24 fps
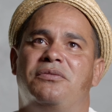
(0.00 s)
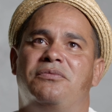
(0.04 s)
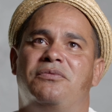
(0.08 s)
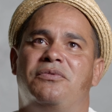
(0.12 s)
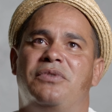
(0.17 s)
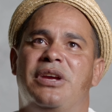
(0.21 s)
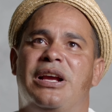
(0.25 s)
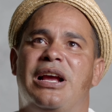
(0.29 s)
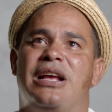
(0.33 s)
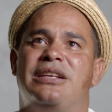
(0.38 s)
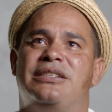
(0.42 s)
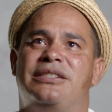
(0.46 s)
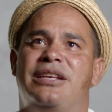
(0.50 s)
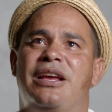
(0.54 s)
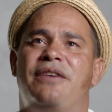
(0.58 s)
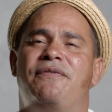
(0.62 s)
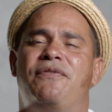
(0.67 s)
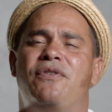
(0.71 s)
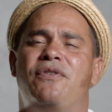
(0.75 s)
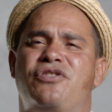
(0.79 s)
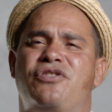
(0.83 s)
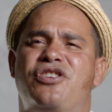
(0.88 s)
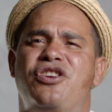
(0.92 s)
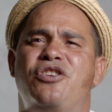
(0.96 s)
we can say
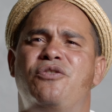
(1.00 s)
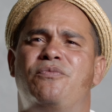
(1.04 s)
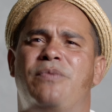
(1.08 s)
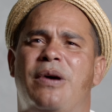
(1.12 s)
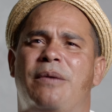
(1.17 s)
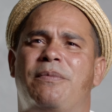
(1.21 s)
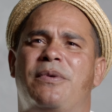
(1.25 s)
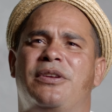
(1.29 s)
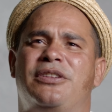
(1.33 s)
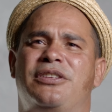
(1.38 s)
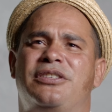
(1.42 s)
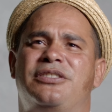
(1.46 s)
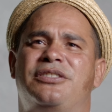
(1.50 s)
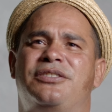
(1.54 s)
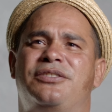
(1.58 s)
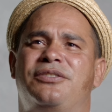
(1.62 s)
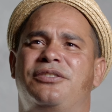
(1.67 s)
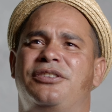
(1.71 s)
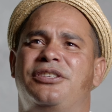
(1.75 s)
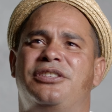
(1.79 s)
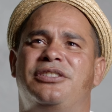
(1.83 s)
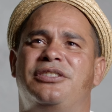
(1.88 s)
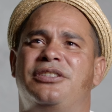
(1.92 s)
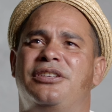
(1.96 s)
Cuba, but this
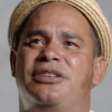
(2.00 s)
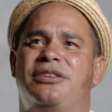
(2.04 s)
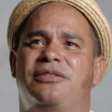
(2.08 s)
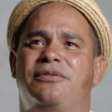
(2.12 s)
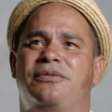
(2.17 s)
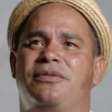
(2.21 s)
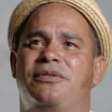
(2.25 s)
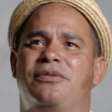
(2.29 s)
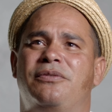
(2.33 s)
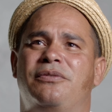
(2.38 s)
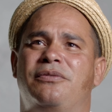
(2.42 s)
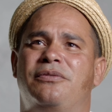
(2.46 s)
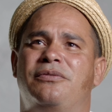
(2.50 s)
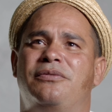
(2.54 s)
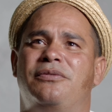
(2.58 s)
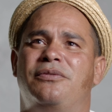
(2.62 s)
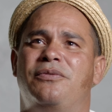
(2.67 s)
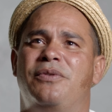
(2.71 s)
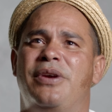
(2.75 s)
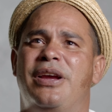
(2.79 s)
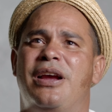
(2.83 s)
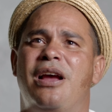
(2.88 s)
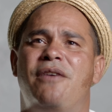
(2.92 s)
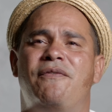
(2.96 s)
is
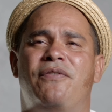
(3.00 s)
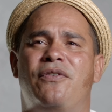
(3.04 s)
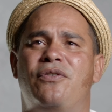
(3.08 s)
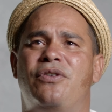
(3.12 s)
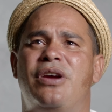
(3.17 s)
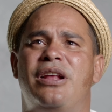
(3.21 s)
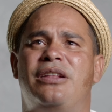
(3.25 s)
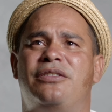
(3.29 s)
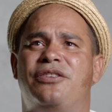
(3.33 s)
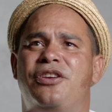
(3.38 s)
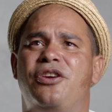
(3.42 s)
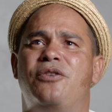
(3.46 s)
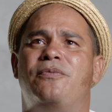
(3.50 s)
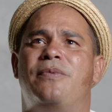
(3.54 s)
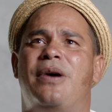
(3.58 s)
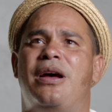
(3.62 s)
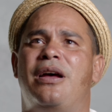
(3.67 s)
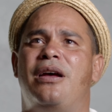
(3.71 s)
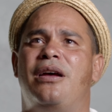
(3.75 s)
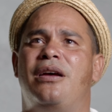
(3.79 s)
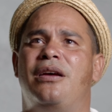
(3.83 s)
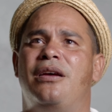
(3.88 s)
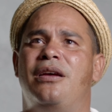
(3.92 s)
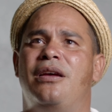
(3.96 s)
we can forget
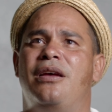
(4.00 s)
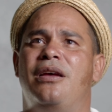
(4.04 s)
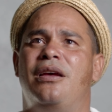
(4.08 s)
Cuba